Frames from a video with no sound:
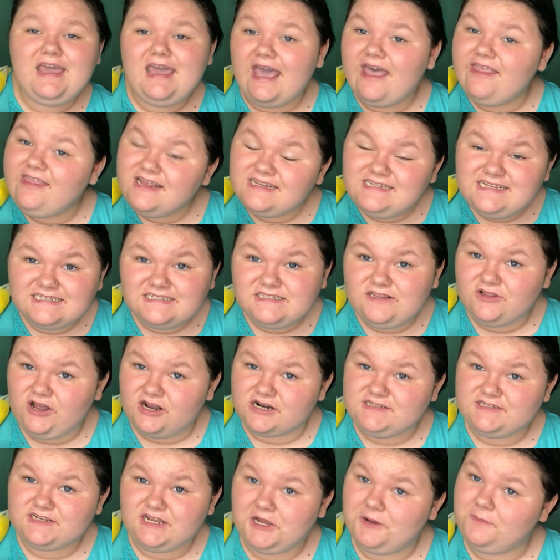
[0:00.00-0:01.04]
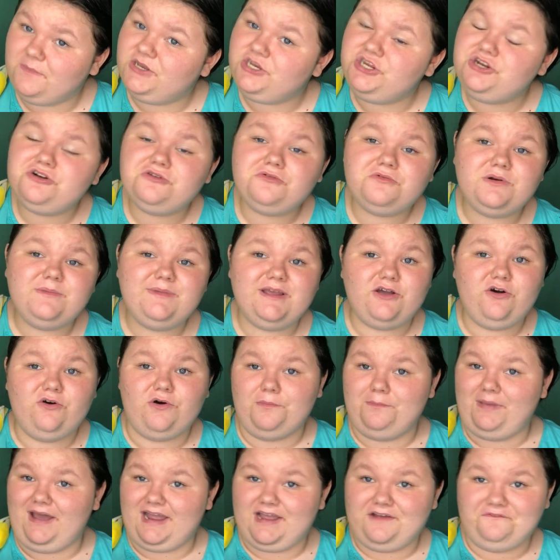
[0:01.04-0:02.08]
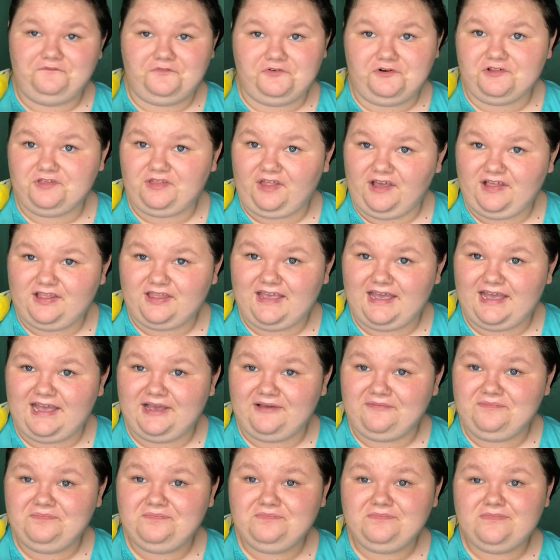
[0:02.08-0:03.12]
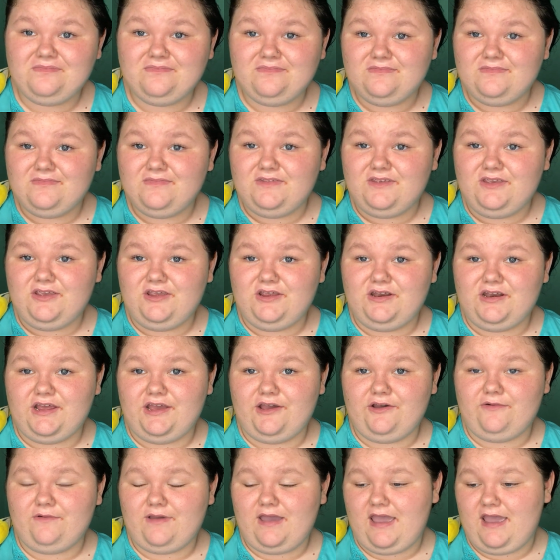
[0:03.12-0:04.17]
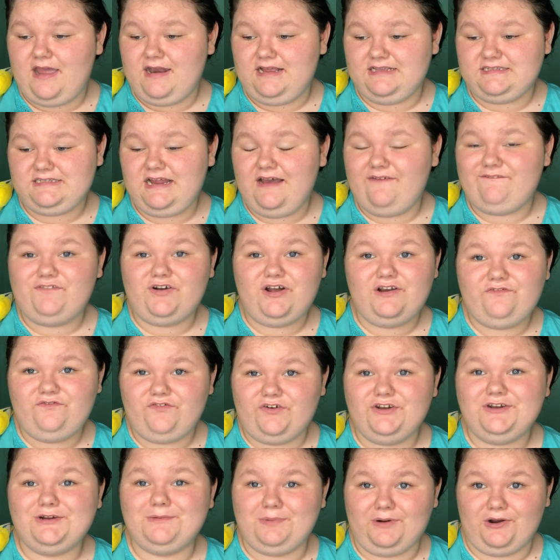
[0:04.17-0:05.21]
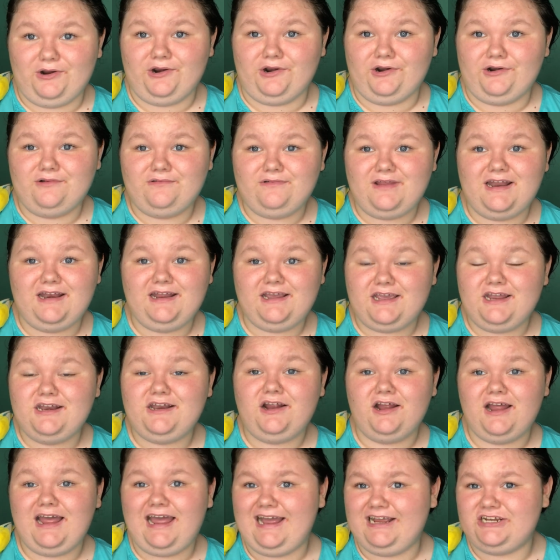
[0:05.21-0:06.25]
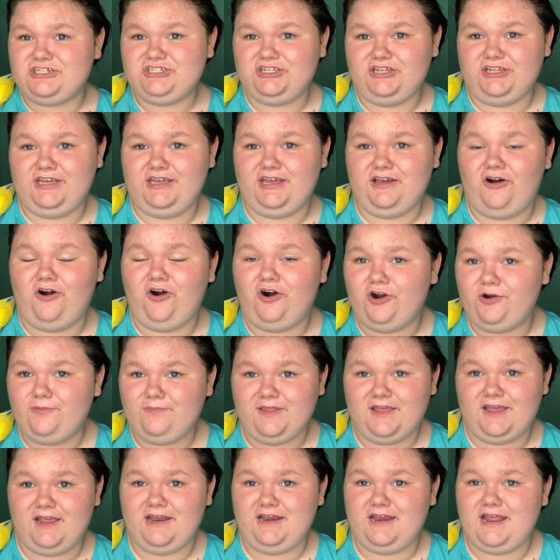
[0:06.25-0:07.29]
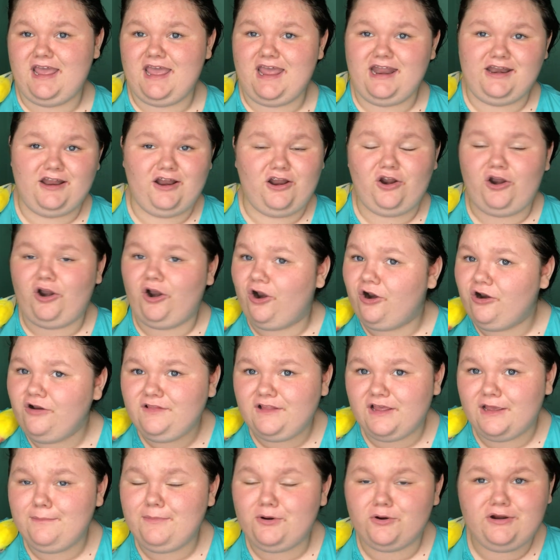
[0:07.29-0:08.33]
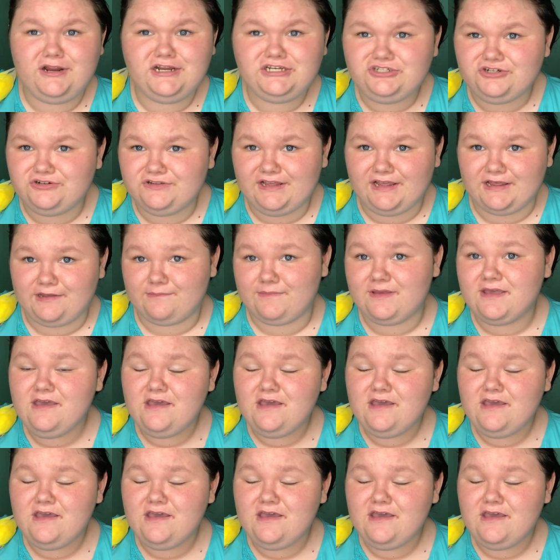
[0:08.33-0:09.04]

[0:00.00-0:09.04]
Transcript: And that takes a lot of time, and you don't wanna be going back and forth like that, you know? And it's not fun for your bird, and it can actually harm them and hurt them or injure them